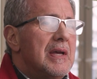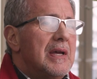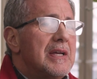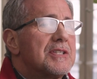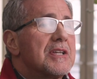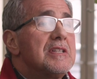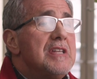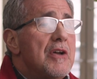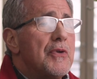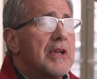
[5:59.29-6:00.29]
It
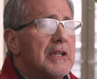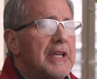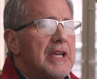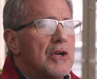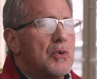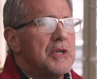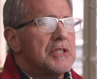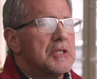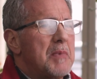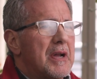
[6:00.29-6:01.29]
significantly
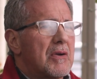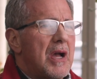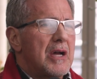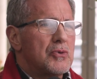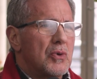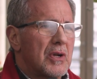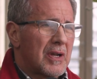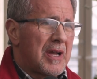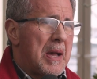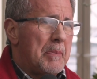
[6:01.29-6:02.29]
increases mitochondrial
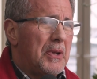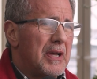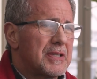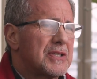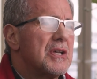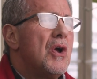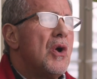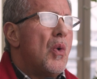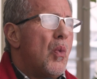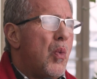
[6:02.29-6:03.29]
complex
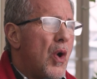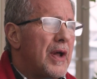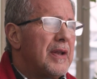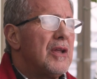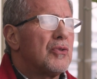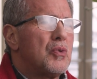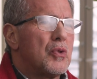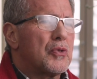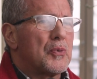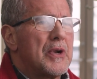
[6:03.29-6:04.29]
1 through
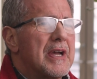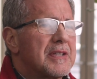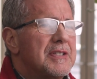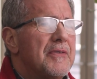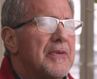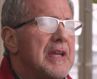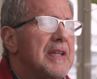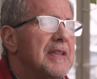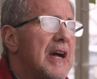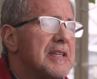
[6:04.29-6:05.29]
3 activity
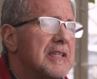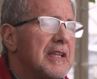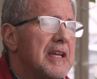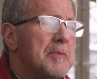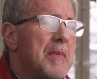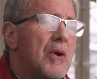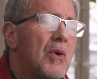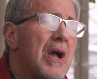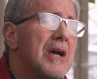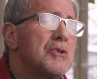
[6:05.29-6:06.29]
in isolated
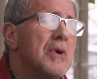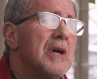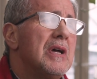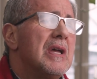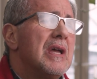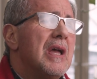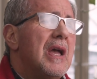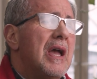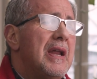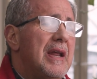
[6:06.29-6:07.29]
mitochondria
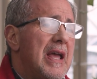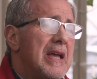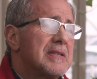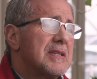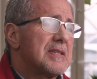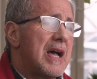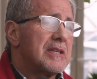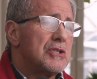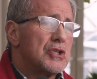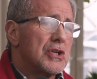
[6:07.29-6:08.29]
and enhances
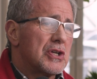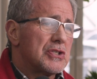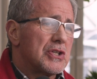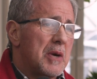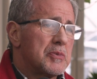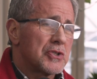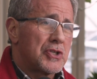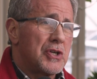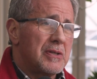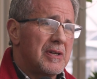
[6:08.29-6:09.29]
oxygen
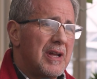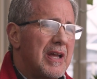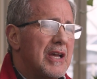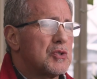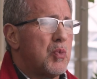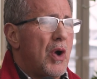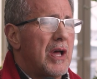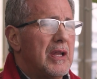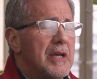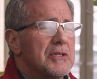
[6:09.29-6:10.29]
consumption as
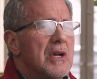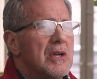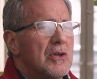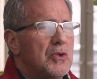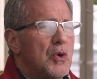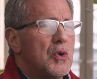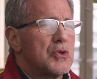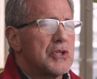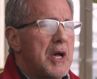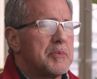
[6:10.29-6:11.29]
well as
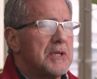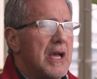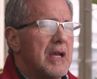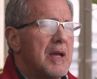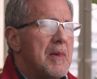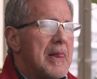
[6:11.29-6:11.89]
glucose uptake.